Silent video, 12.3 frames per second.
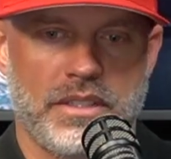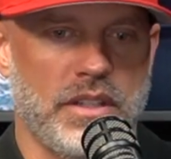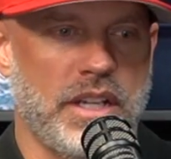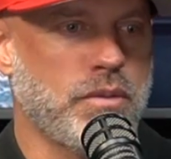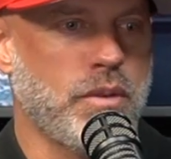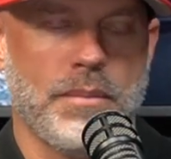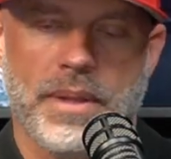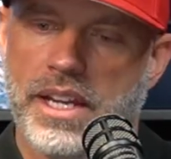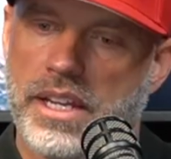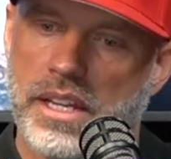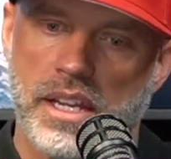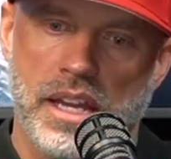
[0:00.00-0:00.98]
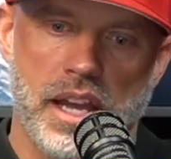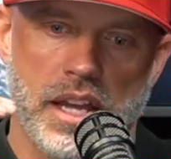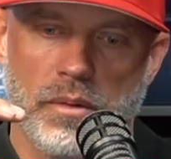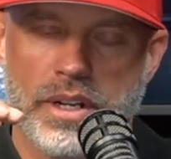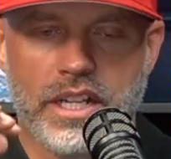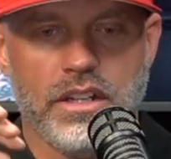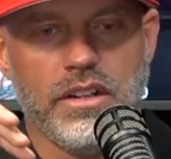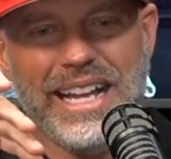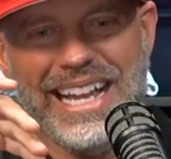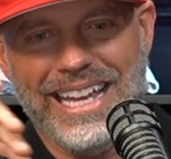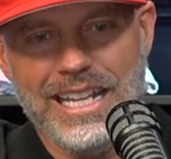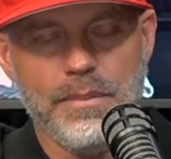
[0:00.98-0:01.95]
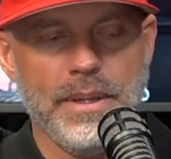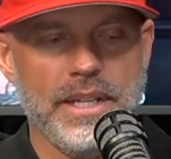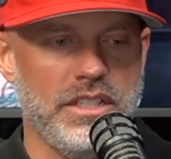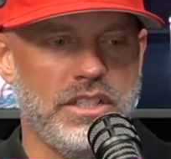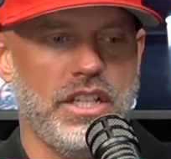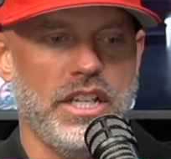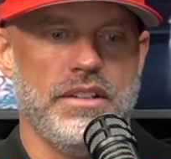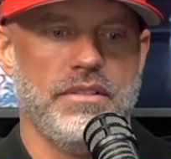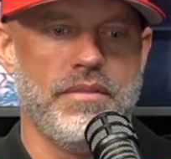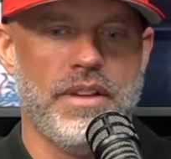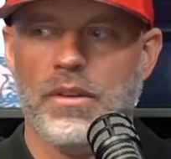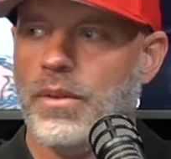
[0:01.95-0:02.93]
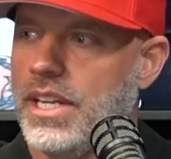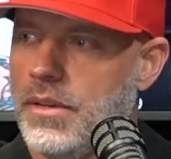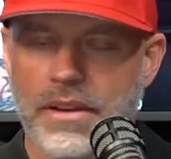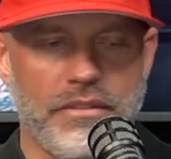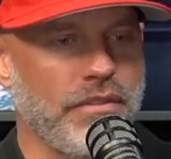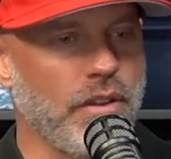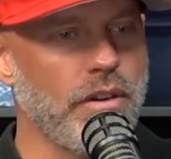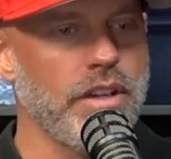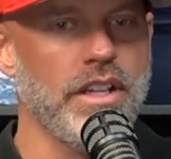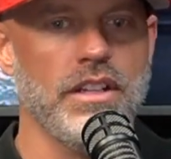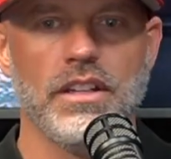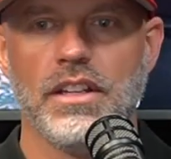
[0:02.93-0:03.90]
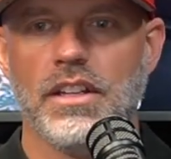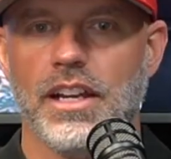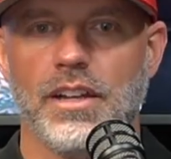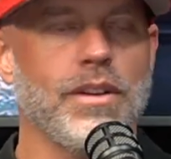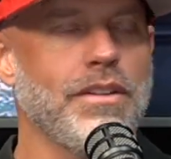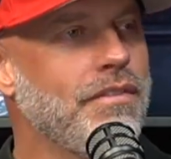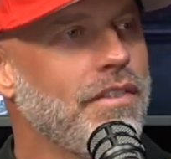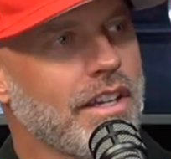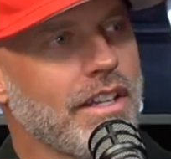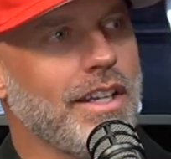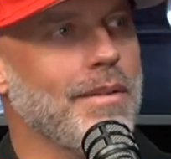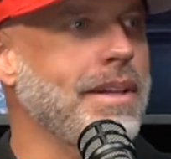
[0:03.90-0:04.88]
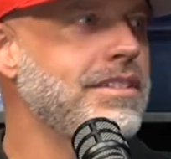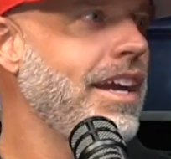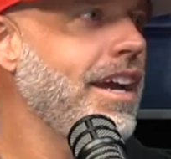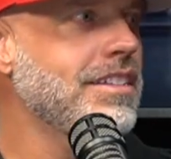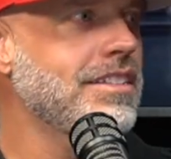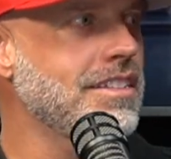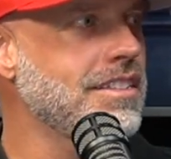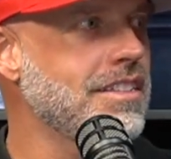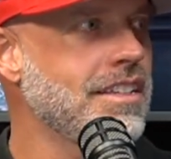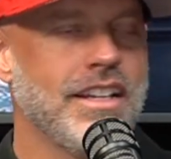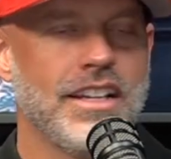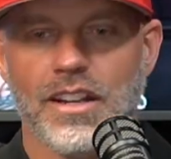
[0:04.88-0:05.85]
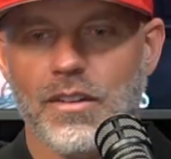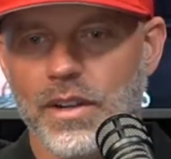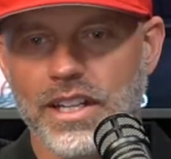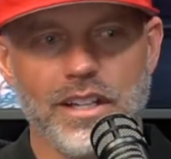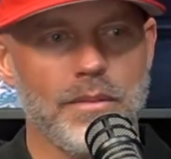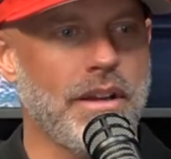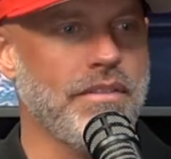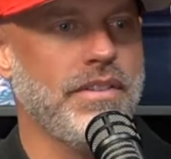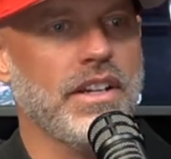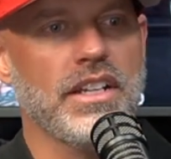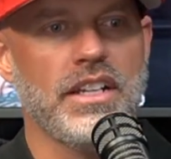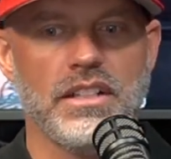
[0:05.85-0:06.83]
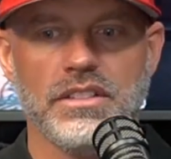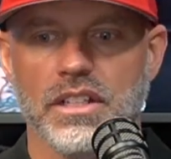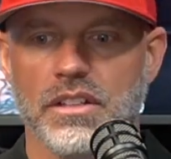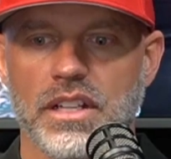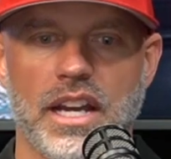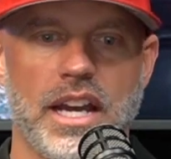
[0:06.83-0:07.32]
So that's why I'm like, I don't want to hear anybody's shit. I don't want to hear about Florida. I don't want to fucking hear about Texas. I don't want to hear about fucking Arizona.